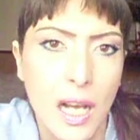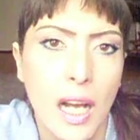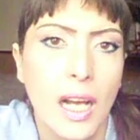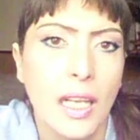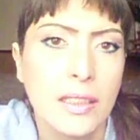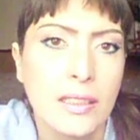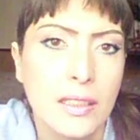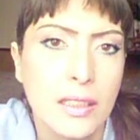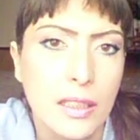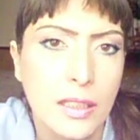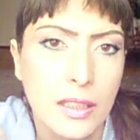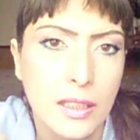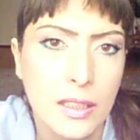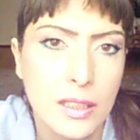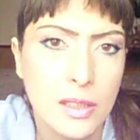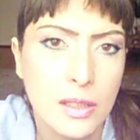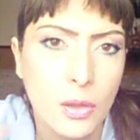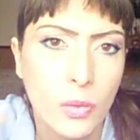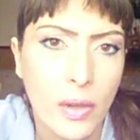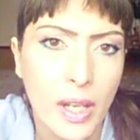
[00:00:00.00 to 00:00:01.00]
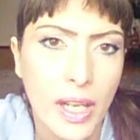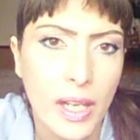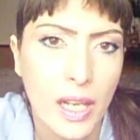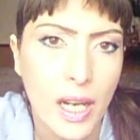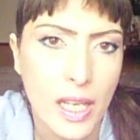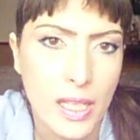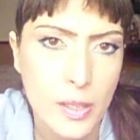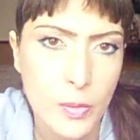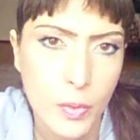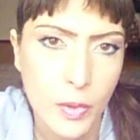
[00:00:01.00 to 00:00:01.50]
under the square
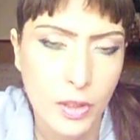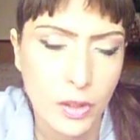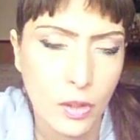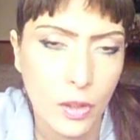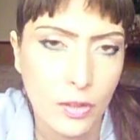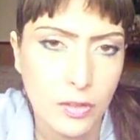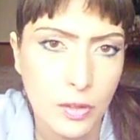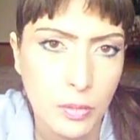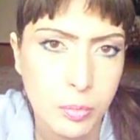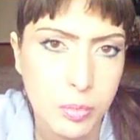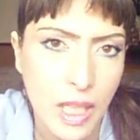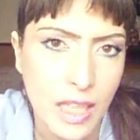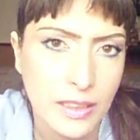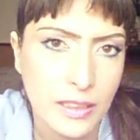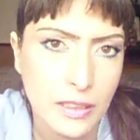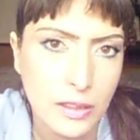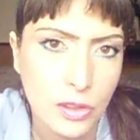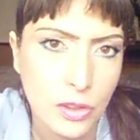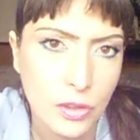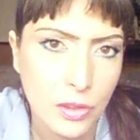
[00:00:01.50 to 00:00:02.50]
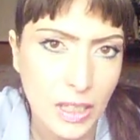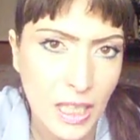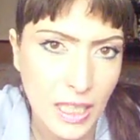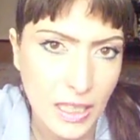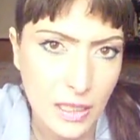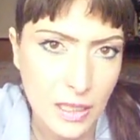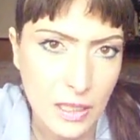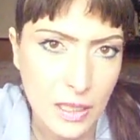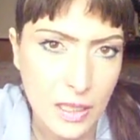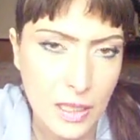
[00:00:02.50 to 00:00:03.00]
aspect of the planet
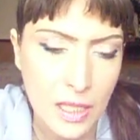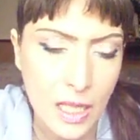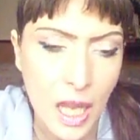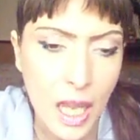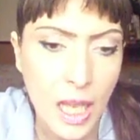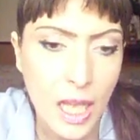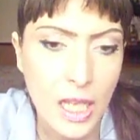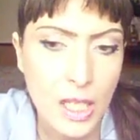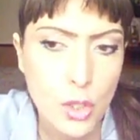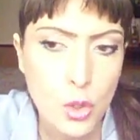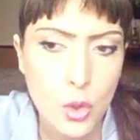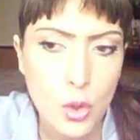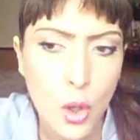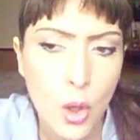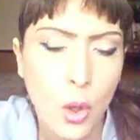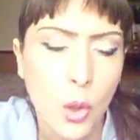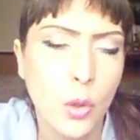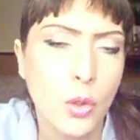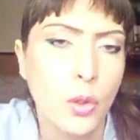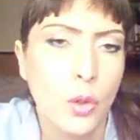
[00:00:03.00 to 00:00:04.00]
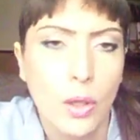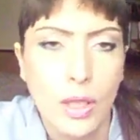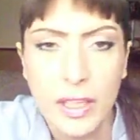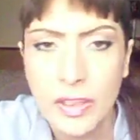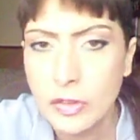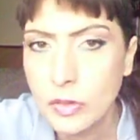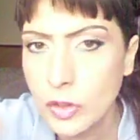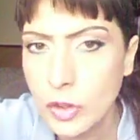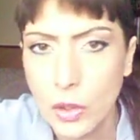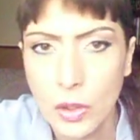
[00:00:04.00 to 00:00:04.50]
Uranus. So you
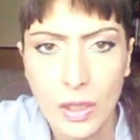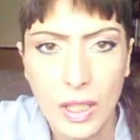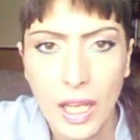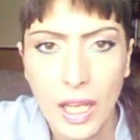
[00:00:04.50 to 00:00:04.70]
lived your